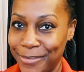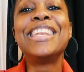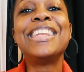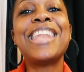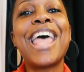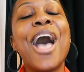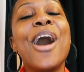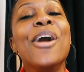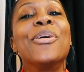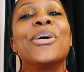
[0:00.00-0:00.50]

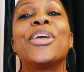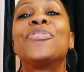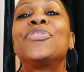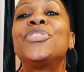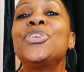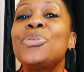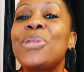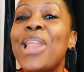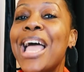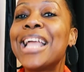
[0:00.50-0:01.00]
Now, if
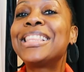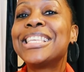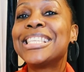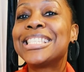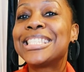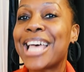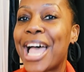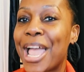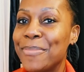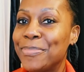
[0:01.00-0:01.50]
you like
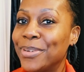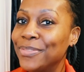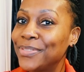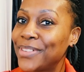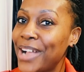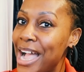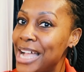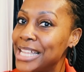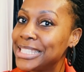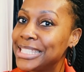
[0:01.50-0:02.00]
this type of
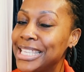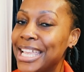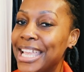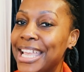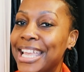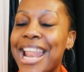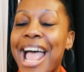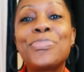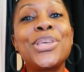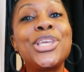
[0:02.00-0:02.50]

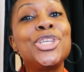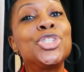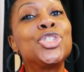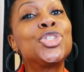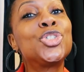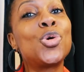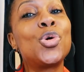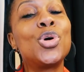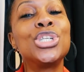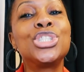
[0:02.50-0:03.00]
content, be
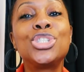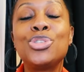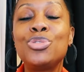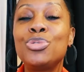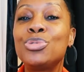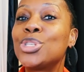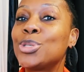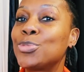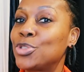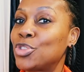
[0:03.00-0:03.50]
sure
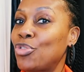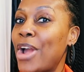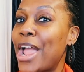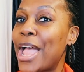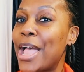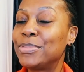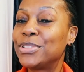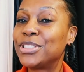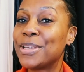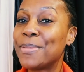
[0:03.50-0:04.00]
to
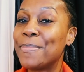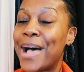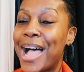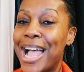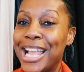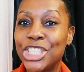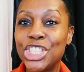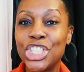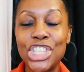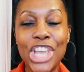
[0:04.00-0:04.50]
subscribe to
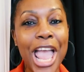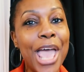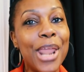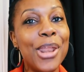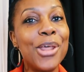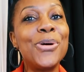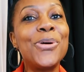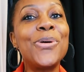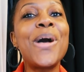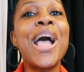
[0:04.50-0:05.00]
my
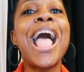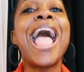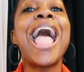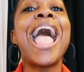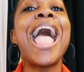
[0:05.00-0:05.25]
channel.